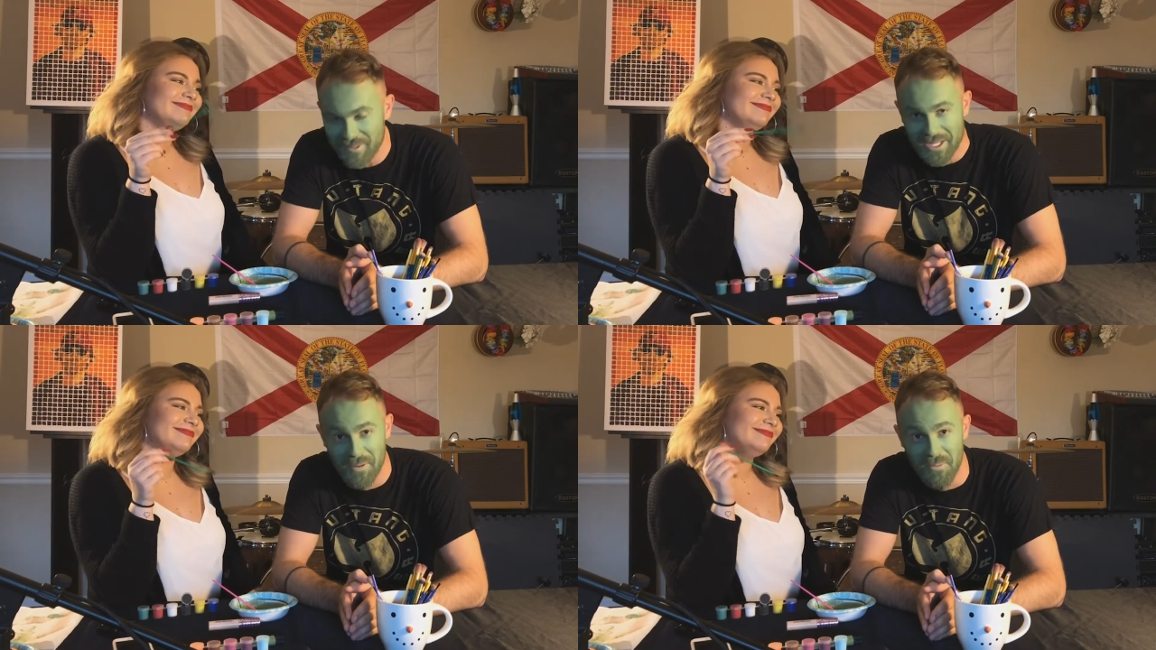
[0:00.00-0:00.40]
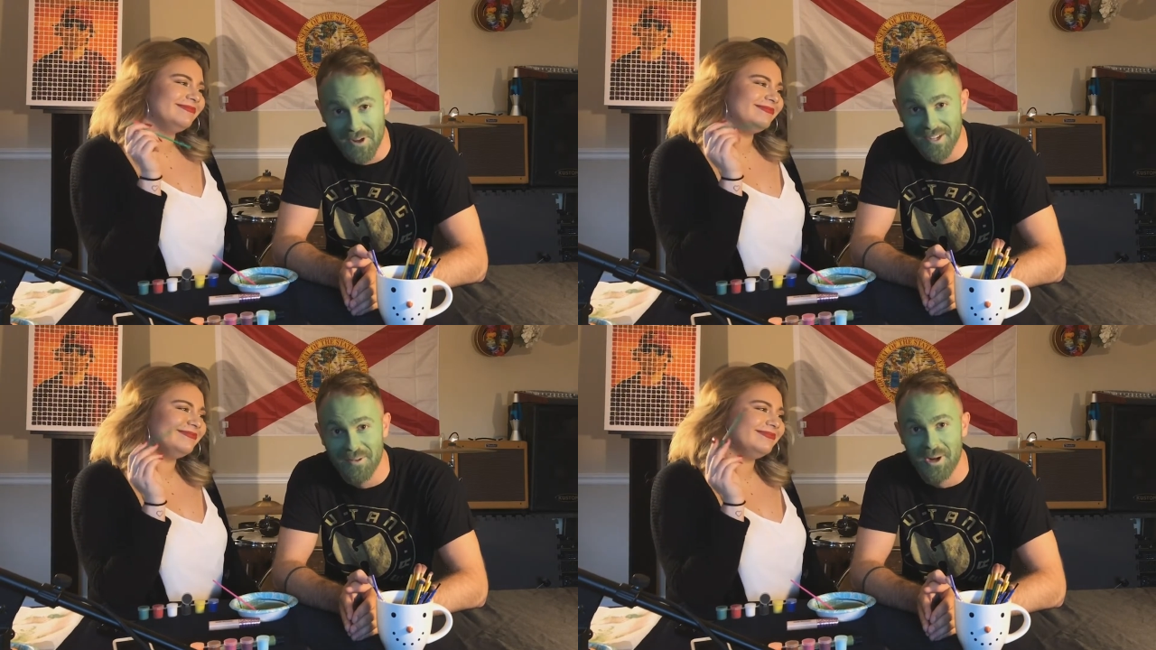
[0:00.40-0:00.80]

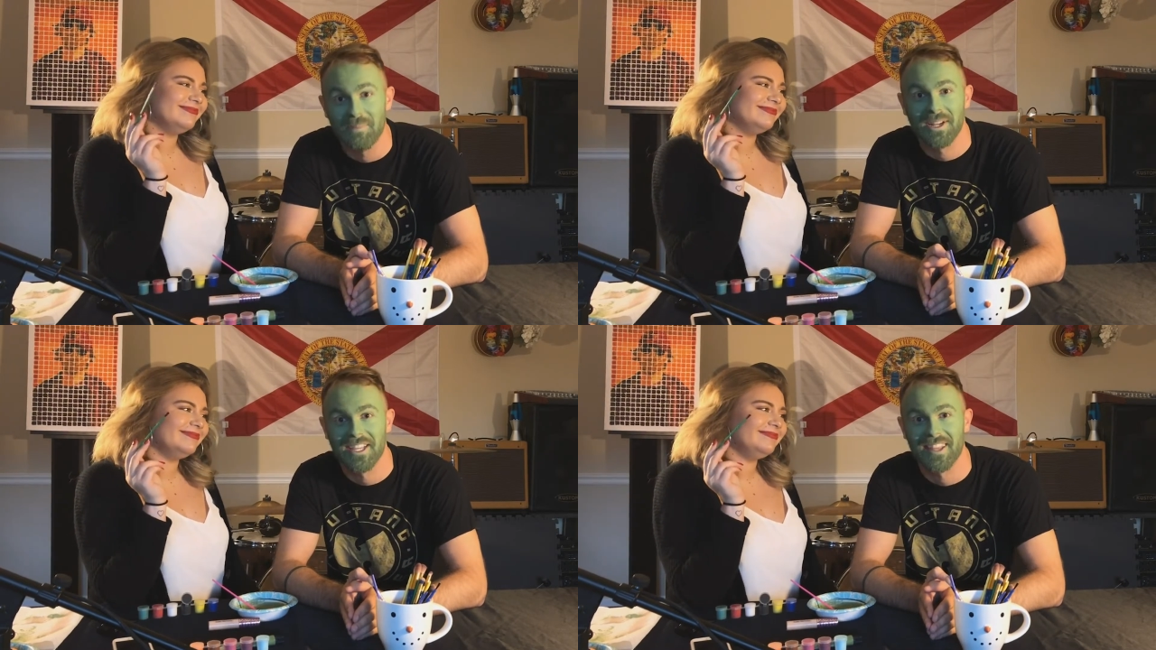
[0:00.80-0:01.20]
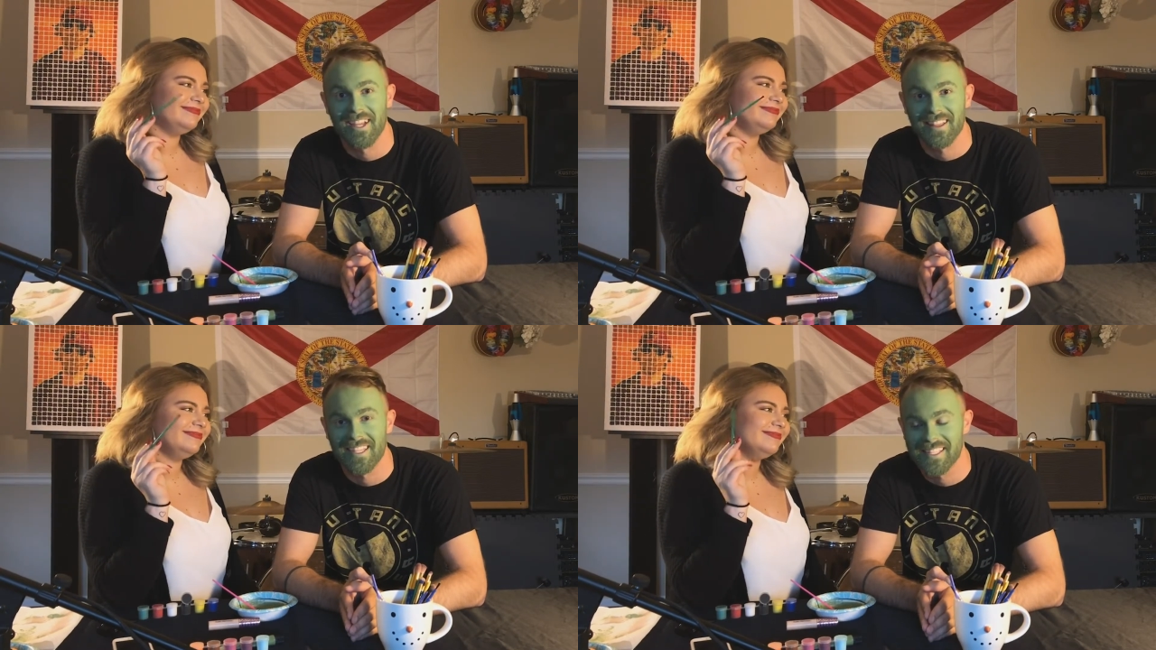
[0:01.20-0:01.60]
Speaker 1: someone when I'm looking
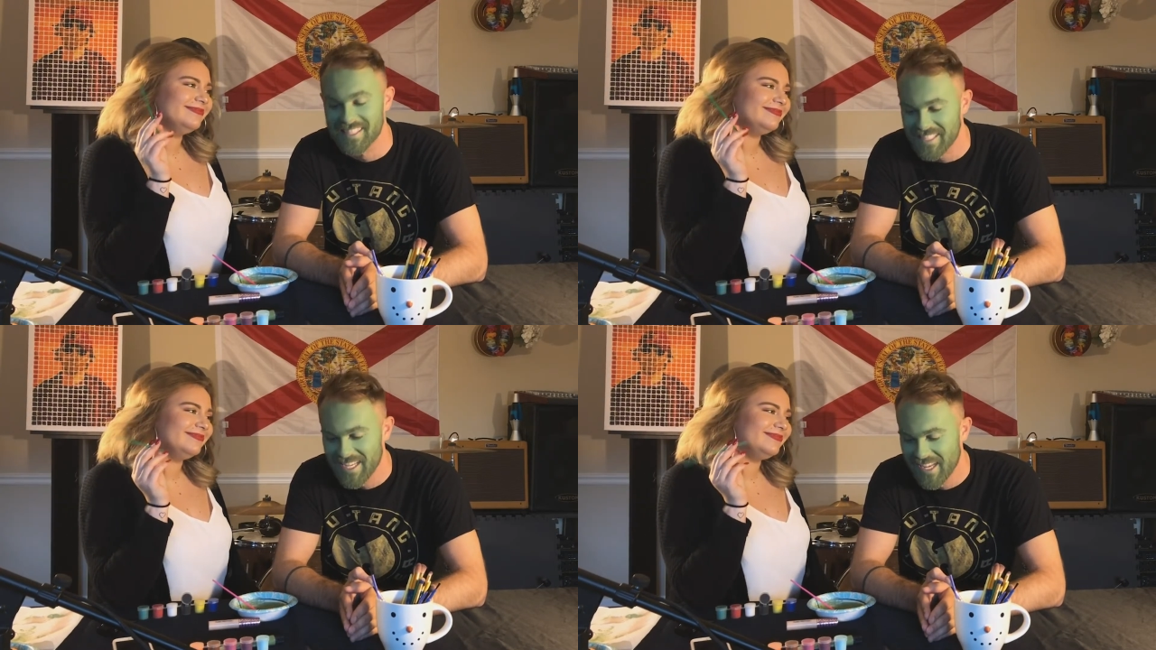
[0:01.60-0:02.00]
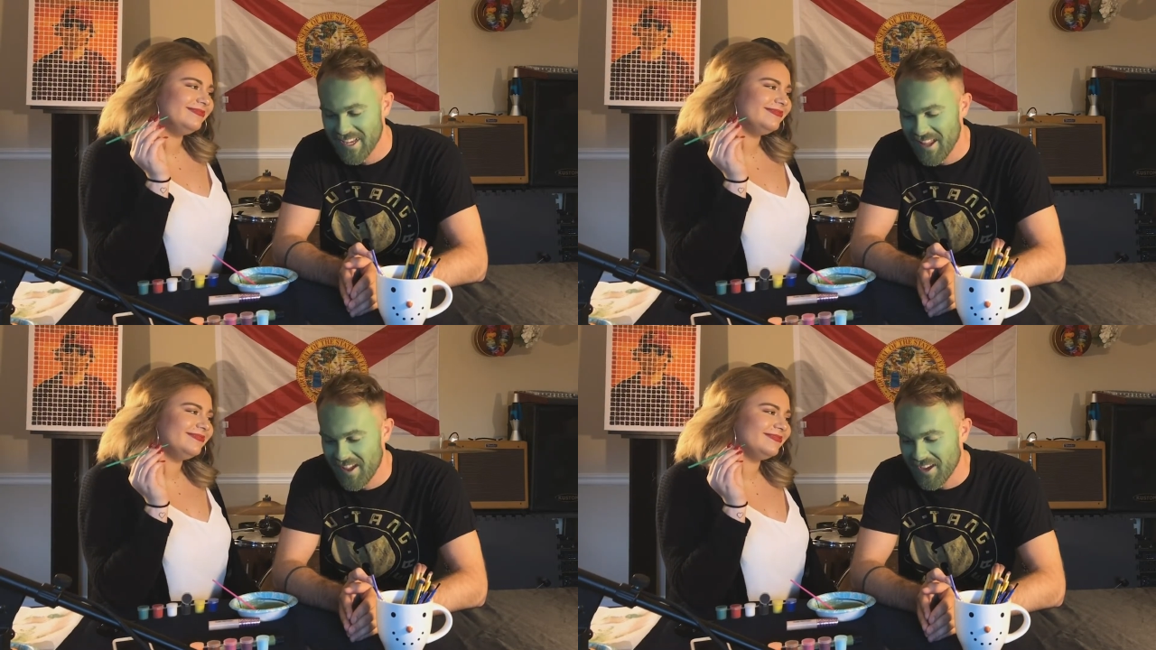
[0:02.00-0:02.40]
like this.
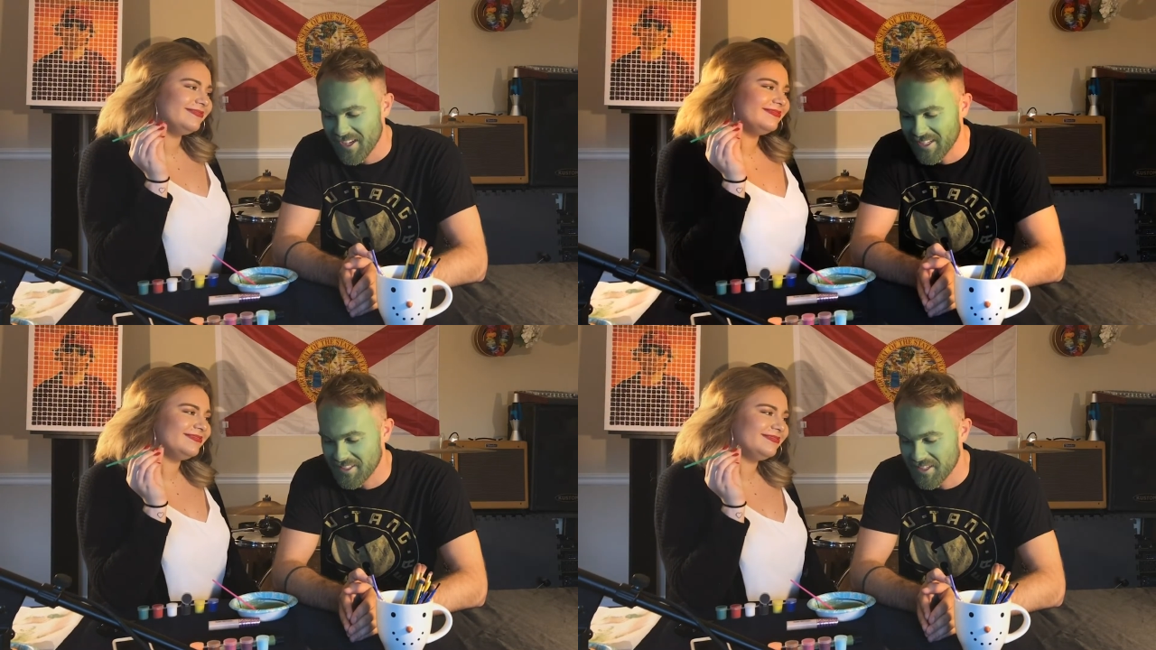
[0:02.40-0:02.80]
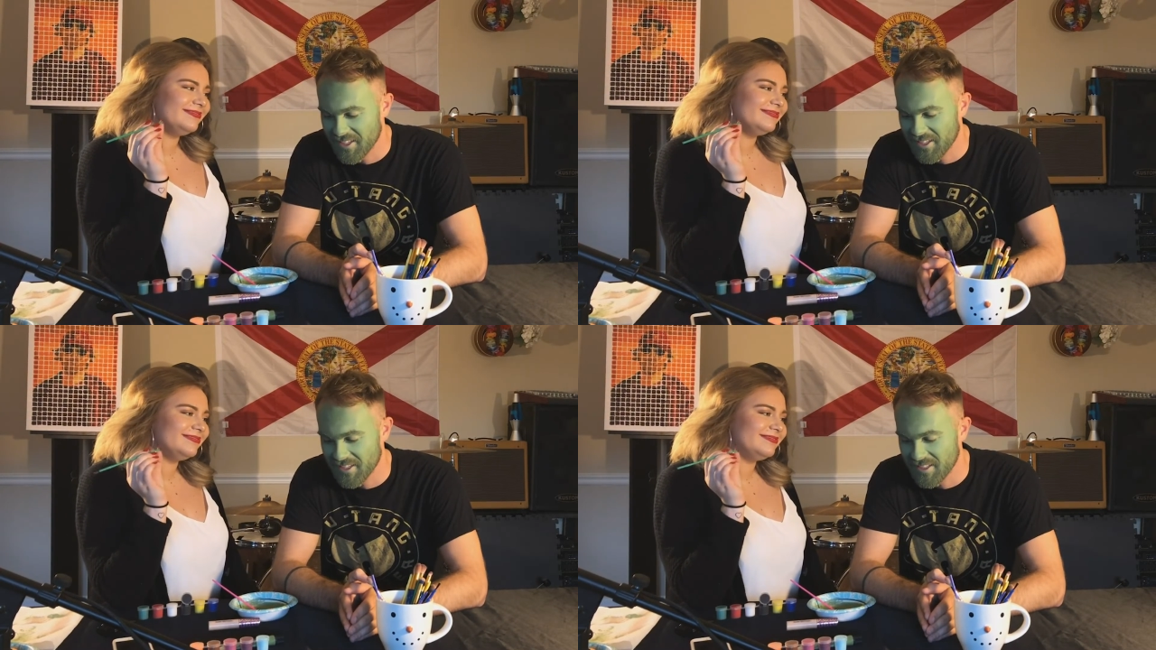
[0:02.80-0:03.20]
And
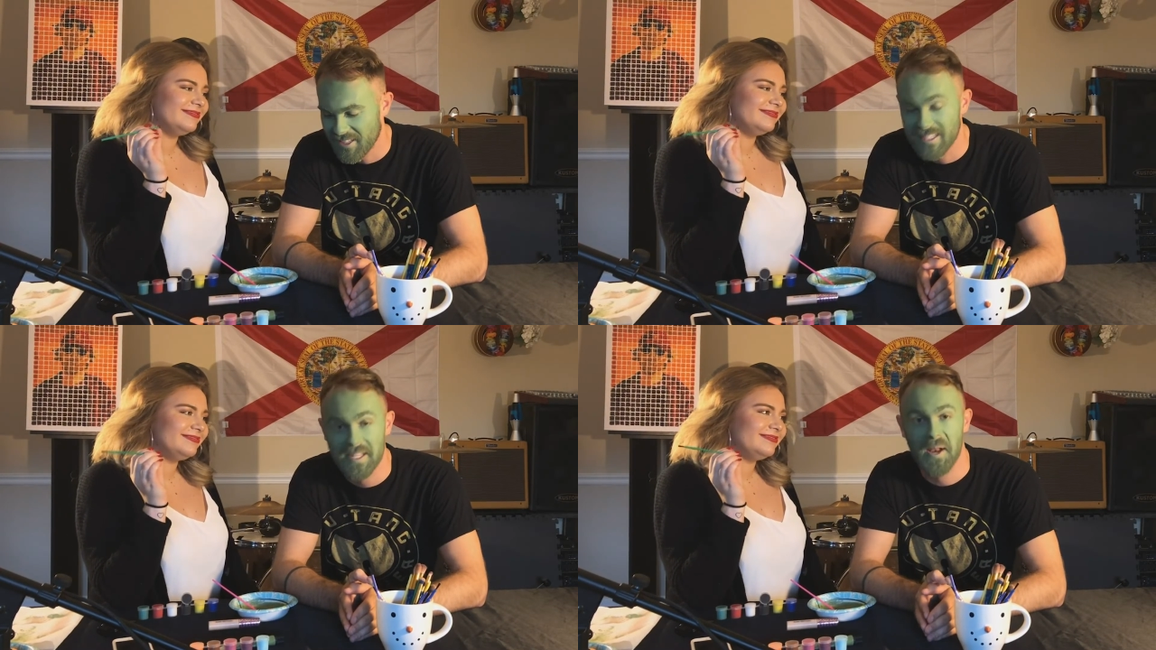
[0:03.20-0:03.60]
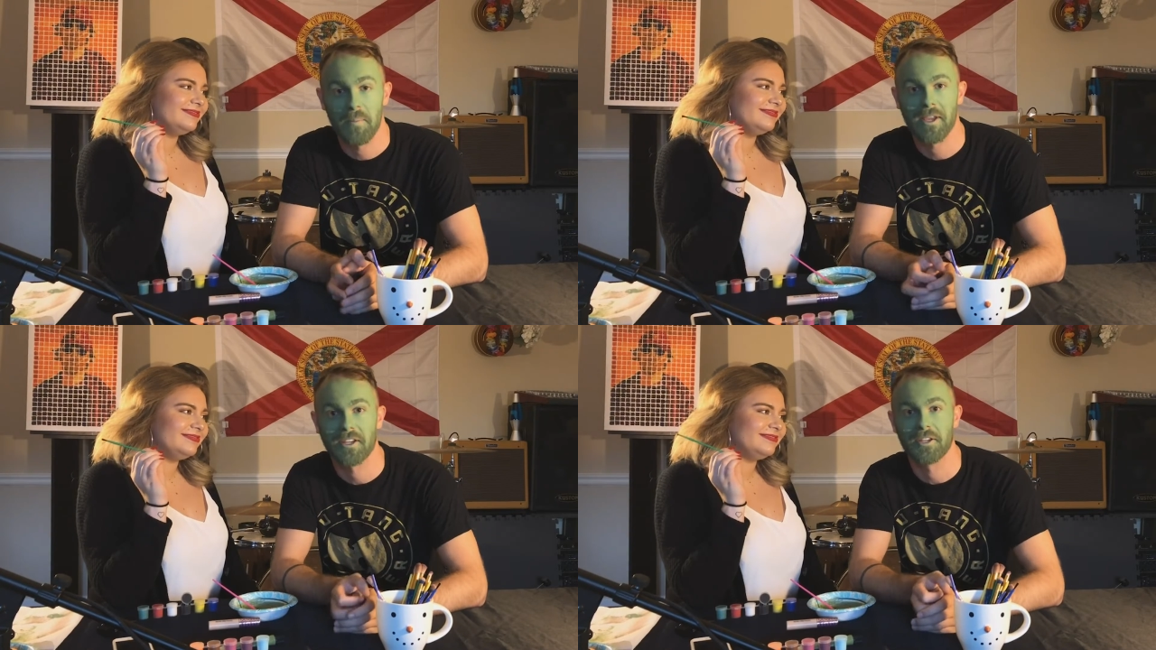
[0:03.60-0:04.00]
uh, he said I
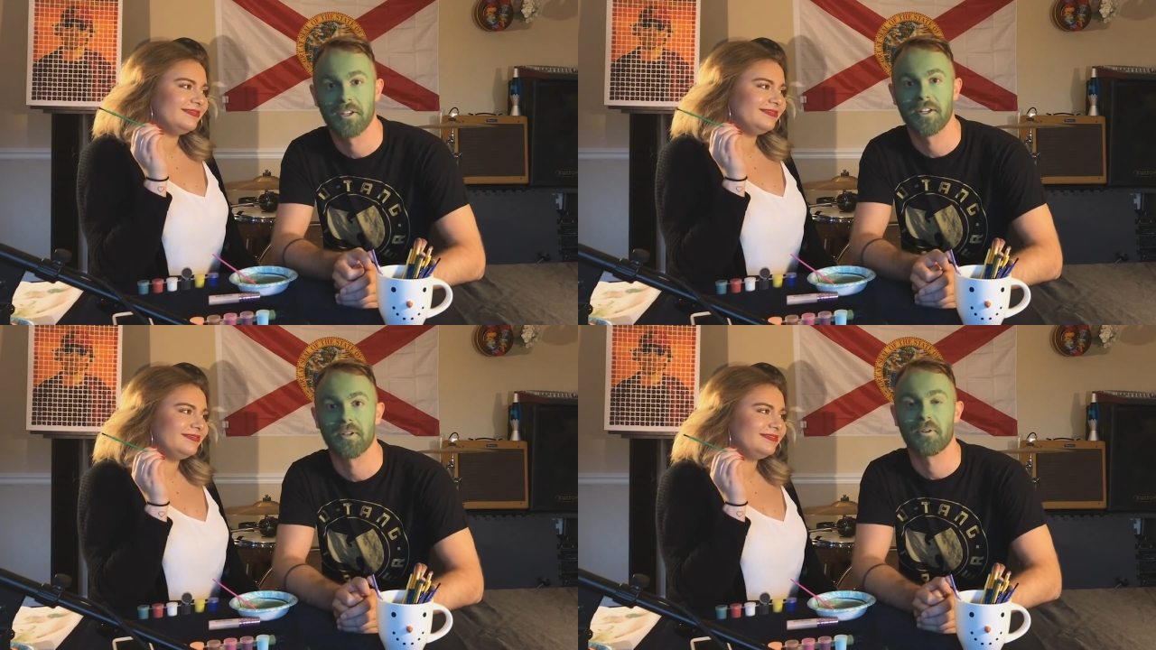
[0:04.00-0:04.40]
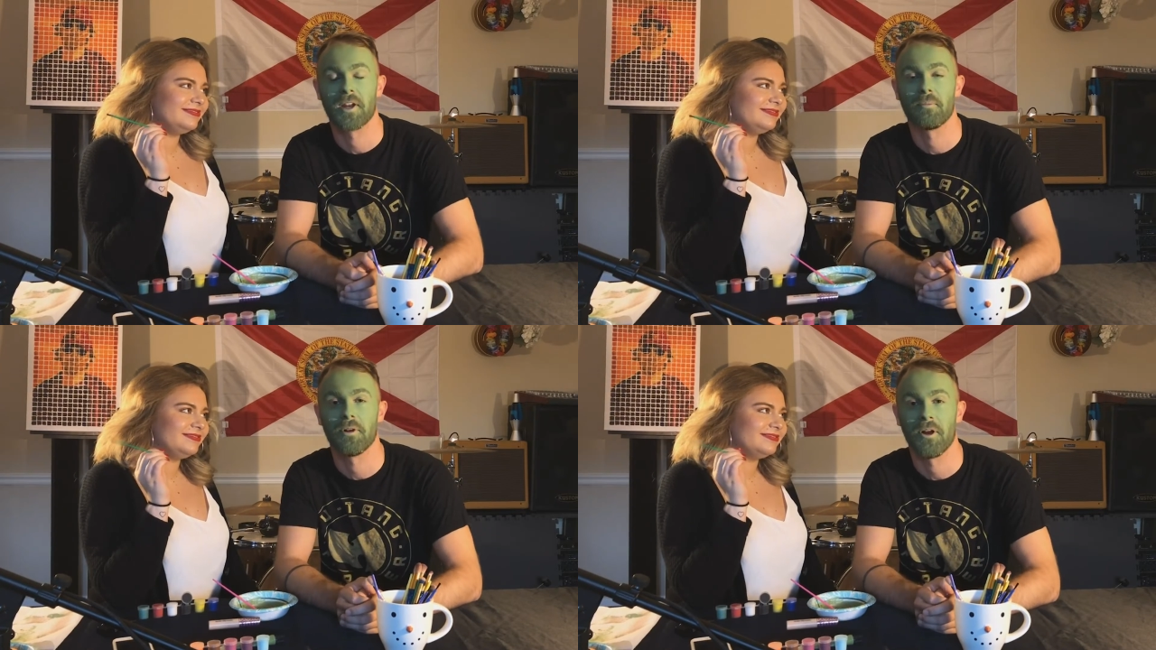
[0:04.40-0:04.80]
make a good Incredible